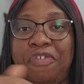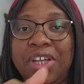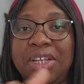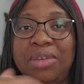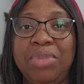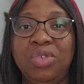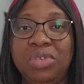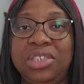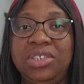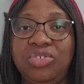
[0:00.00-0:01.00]
find that the middle
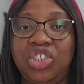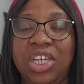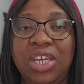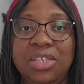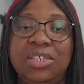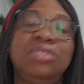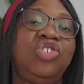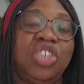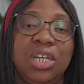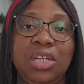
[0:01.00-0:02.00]
is still shaky, still
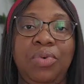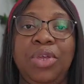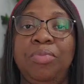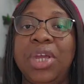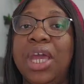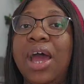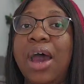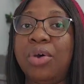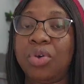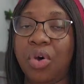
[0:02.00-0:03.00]
jiggly when you bring it
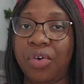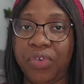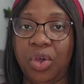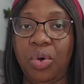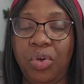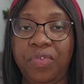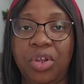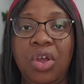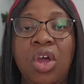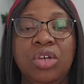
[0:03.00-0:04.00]
out of your
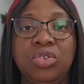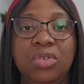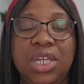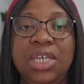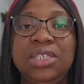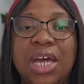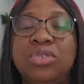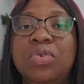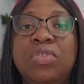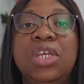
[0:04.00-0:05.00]
oven. So these are
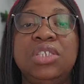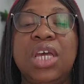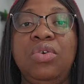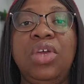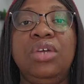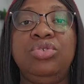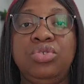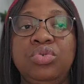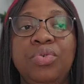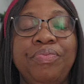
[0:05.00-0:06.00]
two things that you can
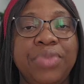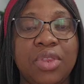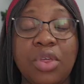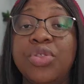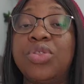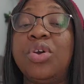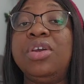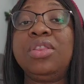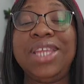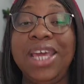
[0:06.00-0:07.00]
do. The
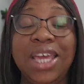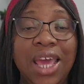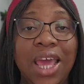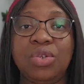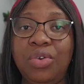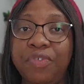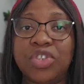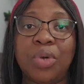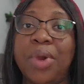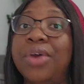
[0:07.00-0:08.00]
third thing is to look for
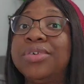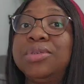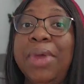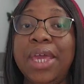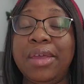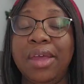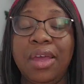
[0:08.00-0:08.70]
somewhere else to bake.